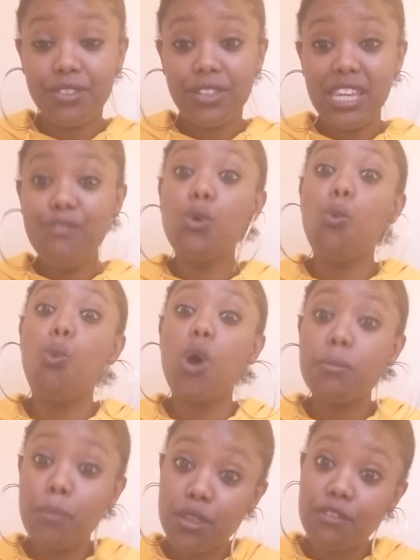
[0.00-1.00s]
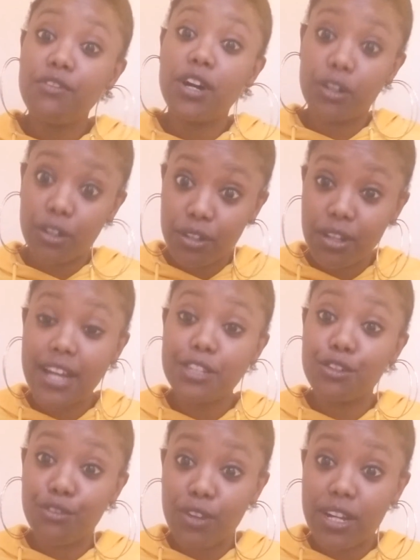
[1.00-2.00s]
Even one motherfucker as
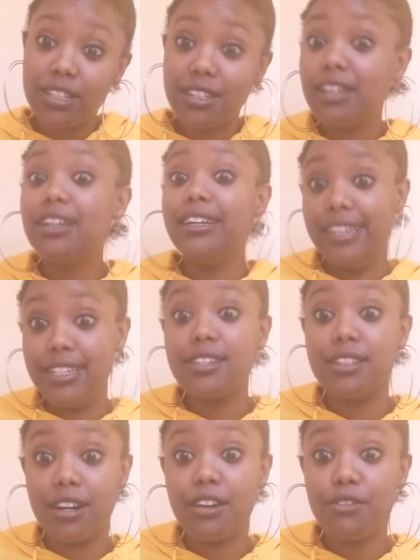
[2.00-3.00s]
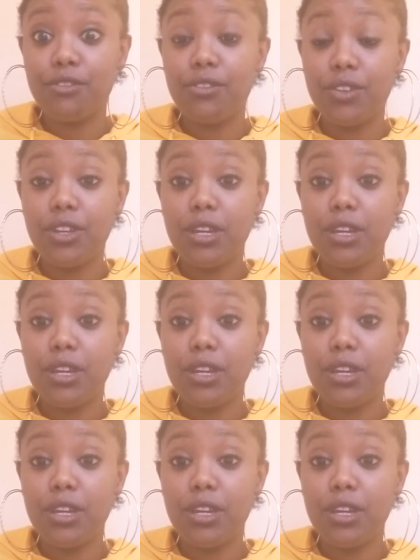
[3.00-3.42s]
your friend is enough.